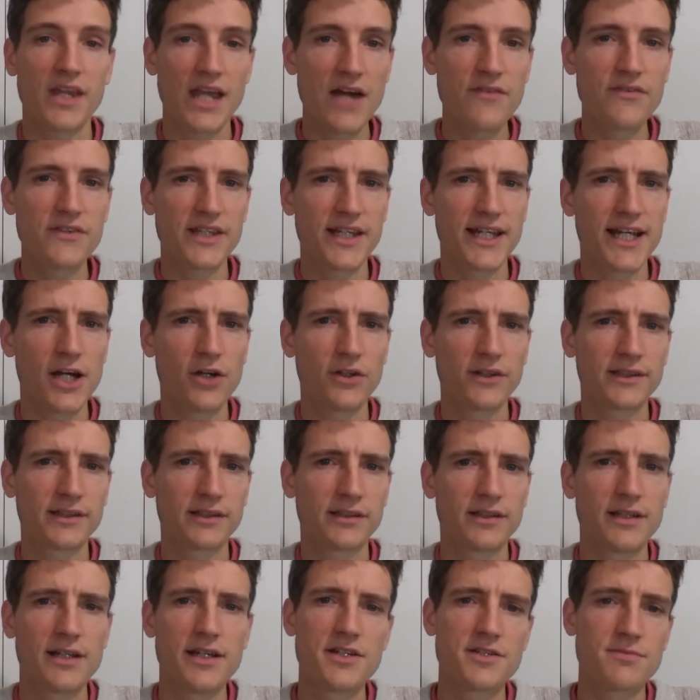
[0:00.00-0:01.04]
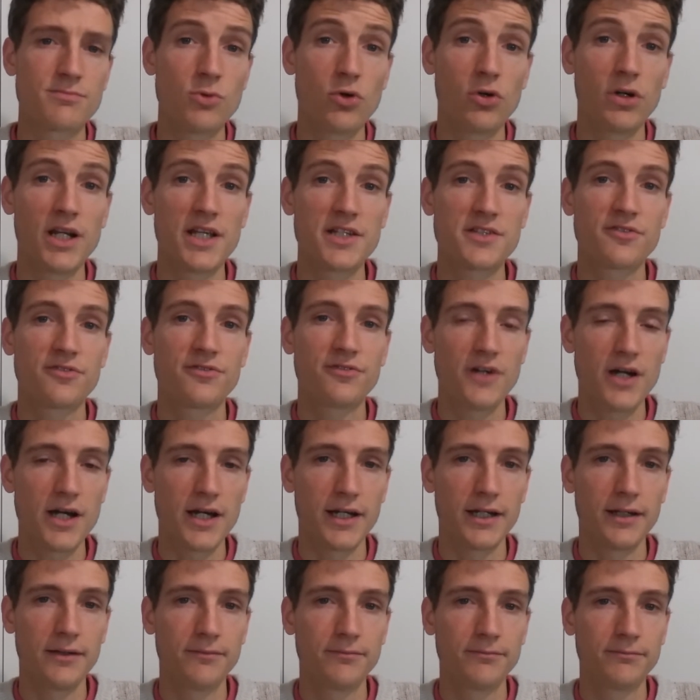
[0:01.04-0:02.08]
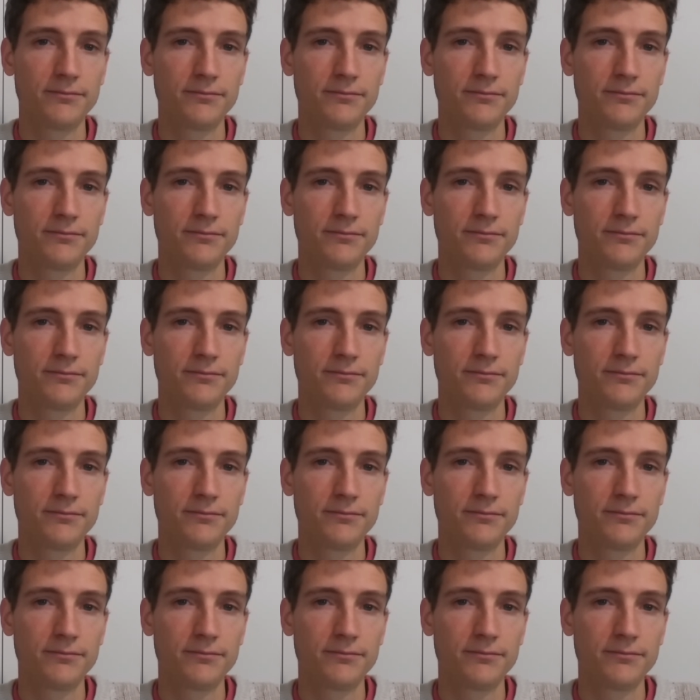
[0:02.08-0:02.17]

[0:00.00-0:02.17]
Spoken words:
Everything else is more or less fine.